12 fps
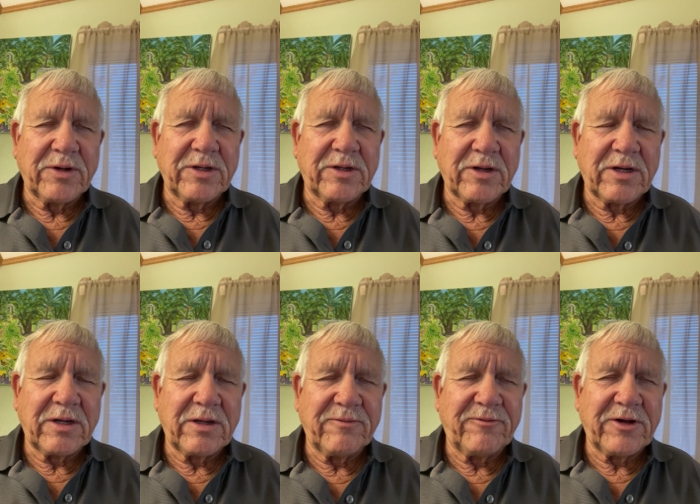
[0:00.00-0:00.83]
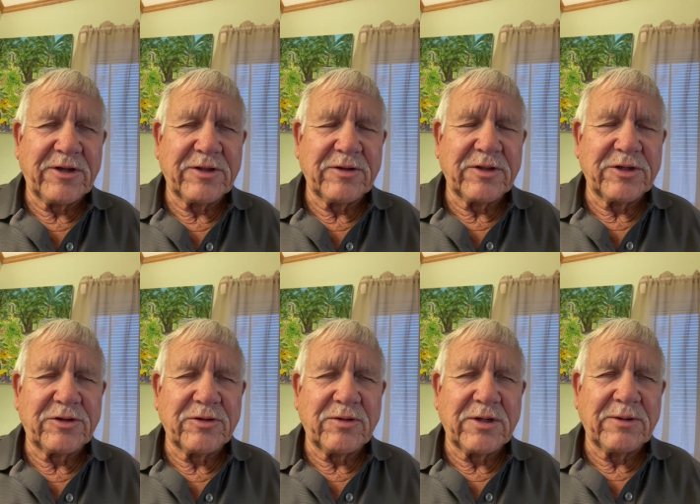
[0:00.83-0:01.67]
Pray, to, Father,
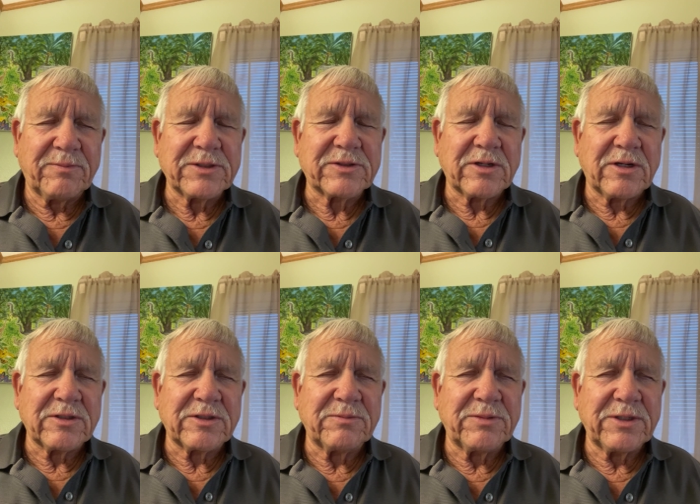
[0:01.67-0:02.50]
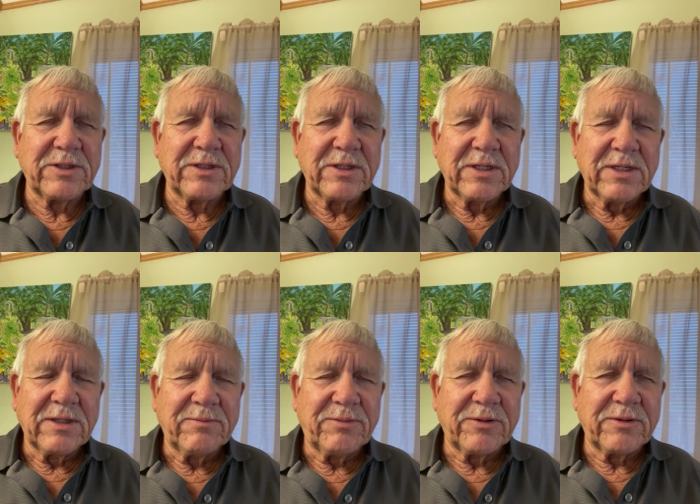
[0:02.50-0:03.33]
that you'll help us all to be
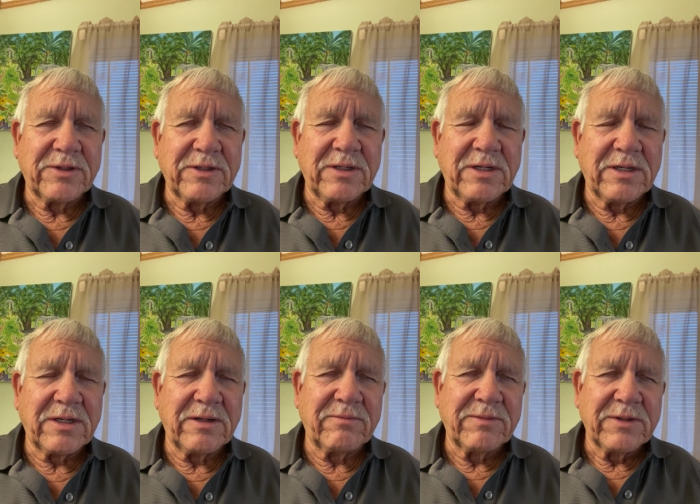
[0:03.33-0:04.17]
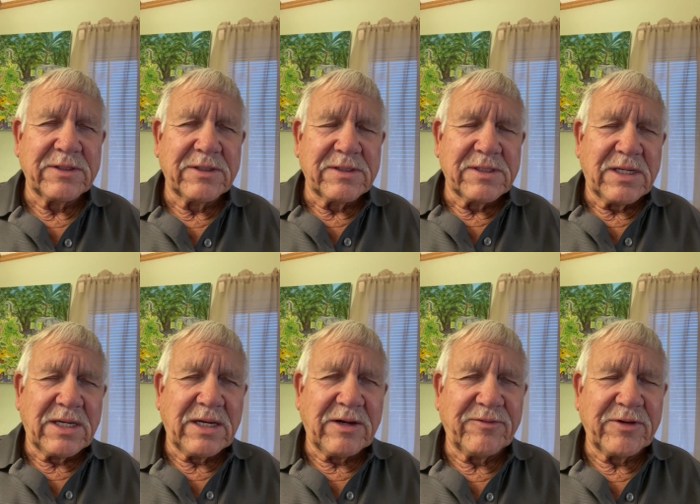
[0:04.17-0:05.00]
uh,
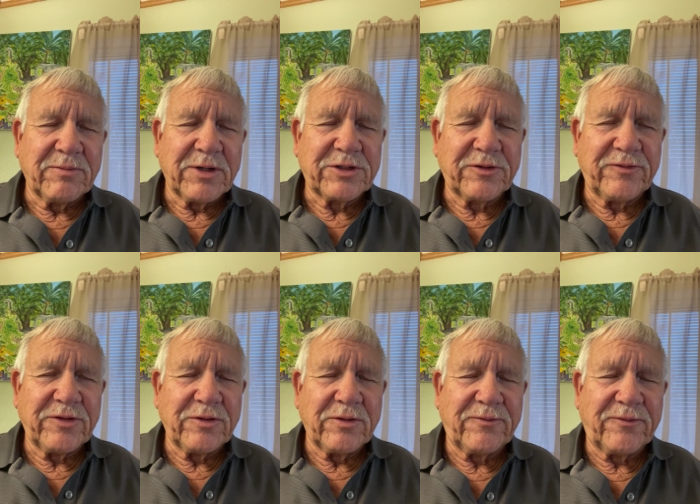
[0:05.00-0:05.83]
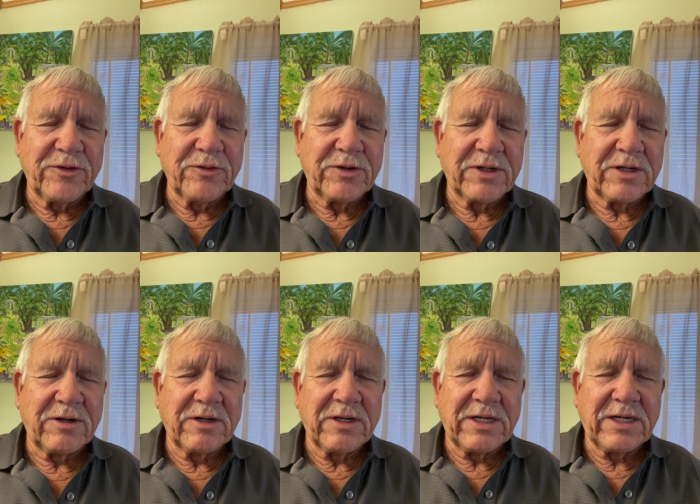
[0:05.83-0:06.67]
having much fruit
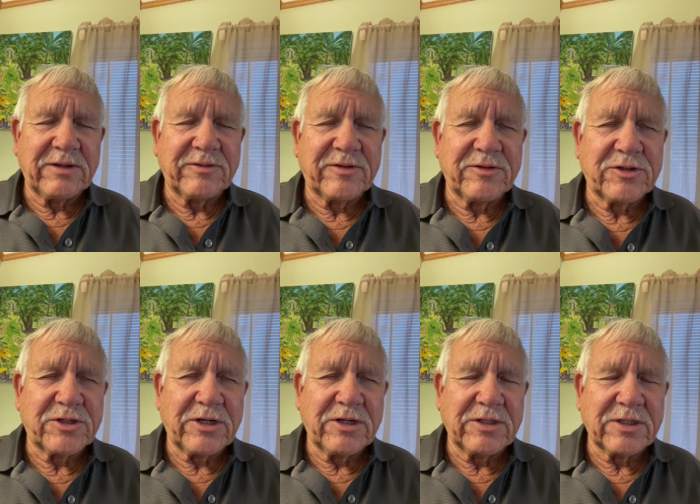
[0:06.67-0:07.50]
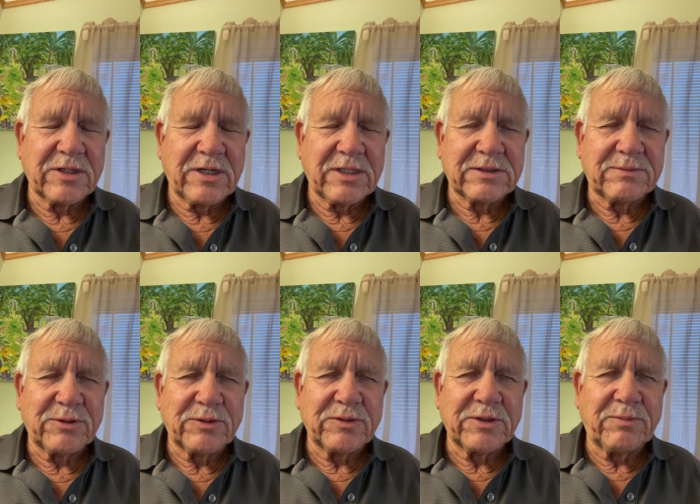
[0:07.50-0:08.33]
in our lives and sharing the
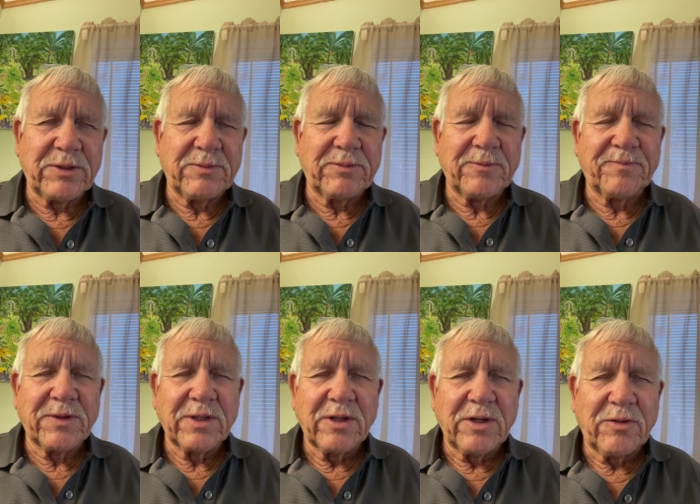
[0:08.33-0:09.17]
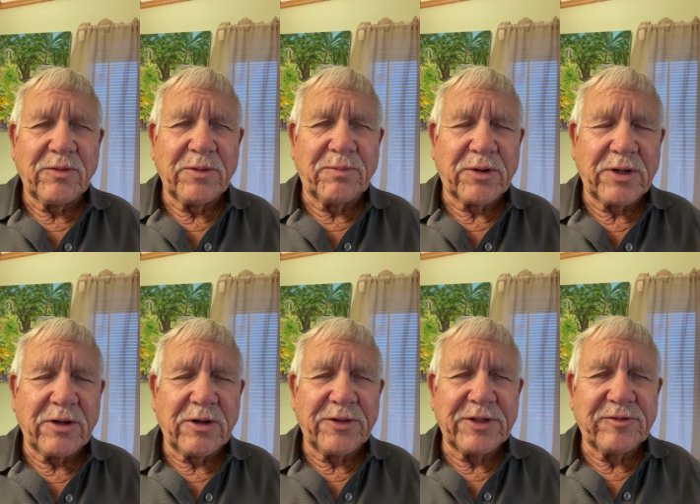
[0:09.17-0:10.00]
gospel with people. We
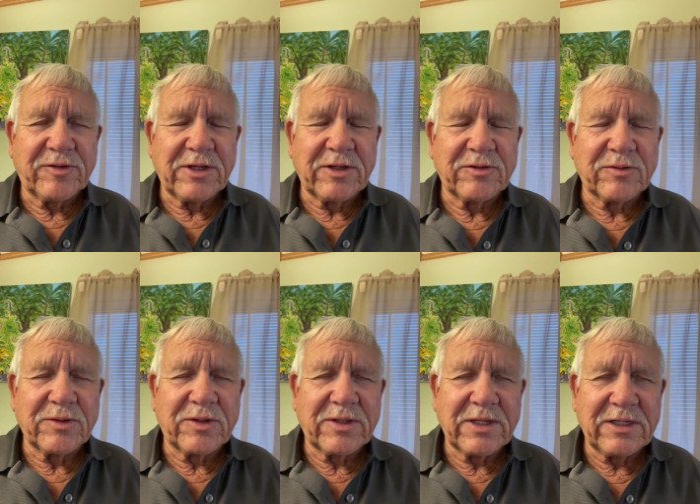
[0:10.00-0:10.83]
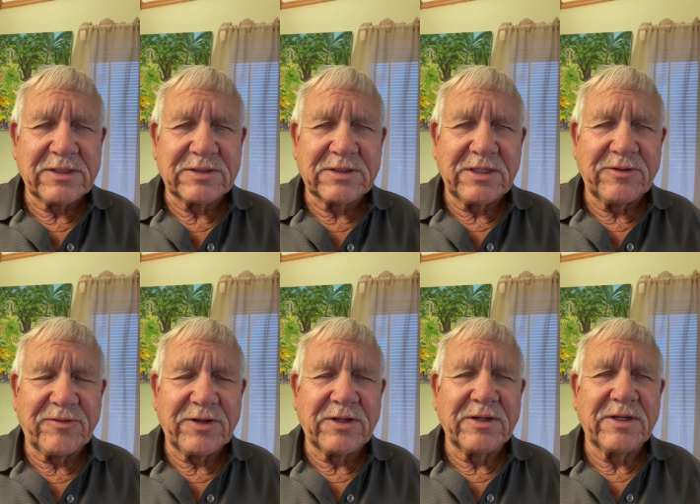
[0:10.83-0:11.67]
pray all these things with
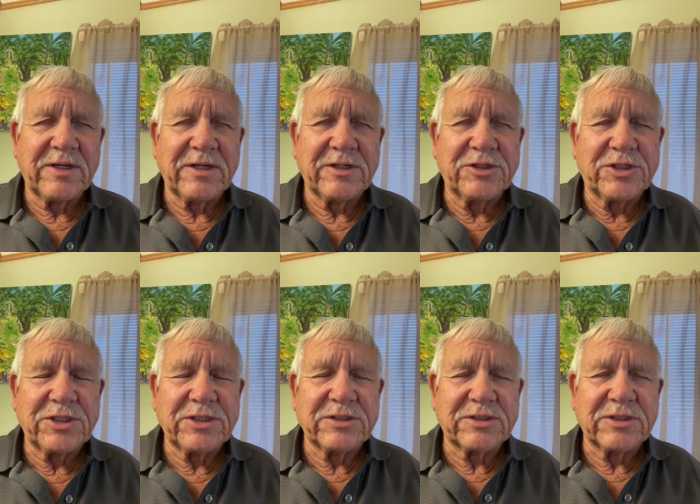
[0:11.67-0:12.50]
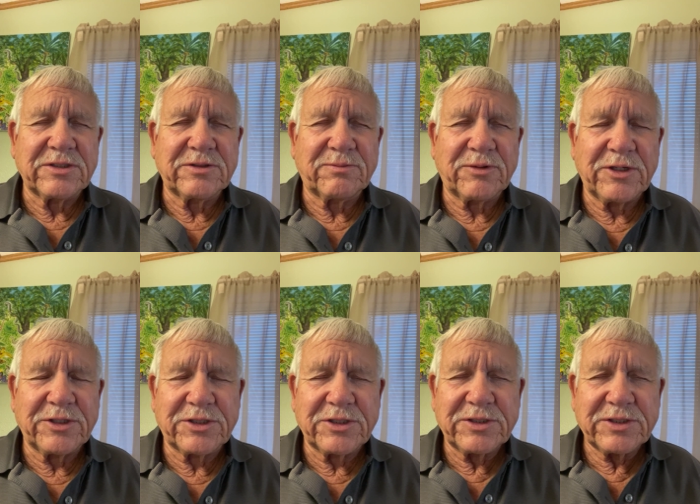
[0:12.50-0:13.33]
thanksgiving in Jesus'
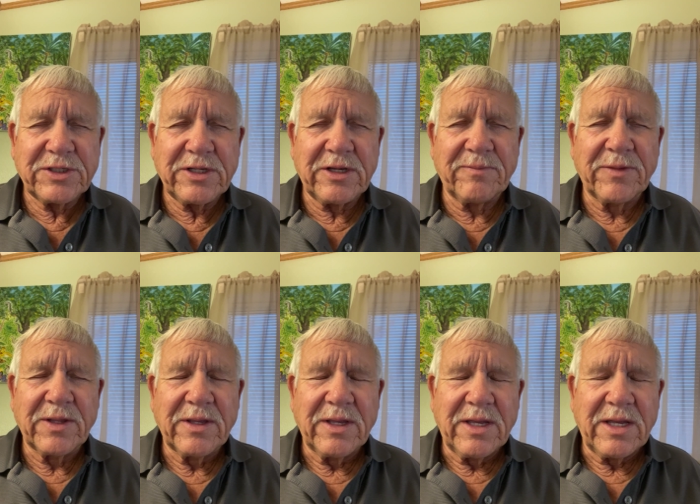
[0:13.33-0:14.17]
precious name.